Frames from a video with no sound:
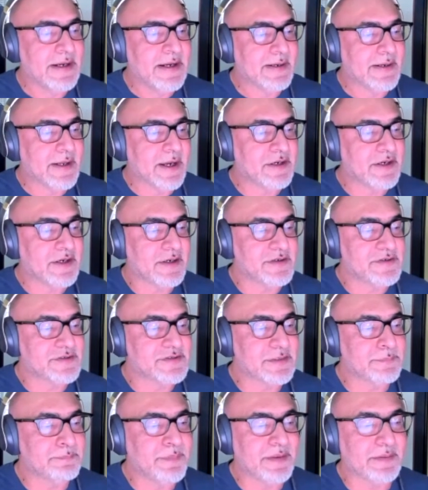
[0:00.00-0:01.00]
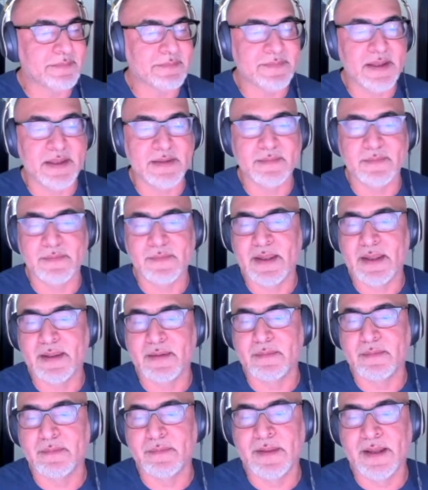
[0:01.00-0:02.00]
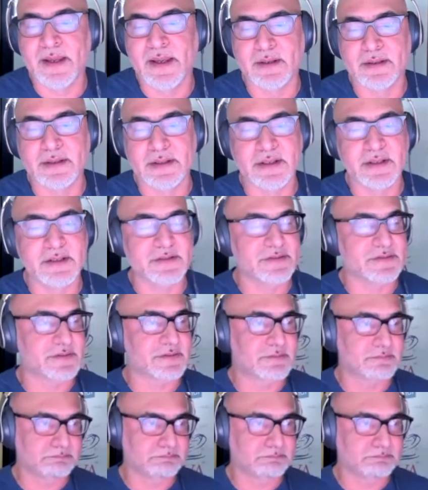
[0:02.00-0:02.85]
Now, here's the bit that is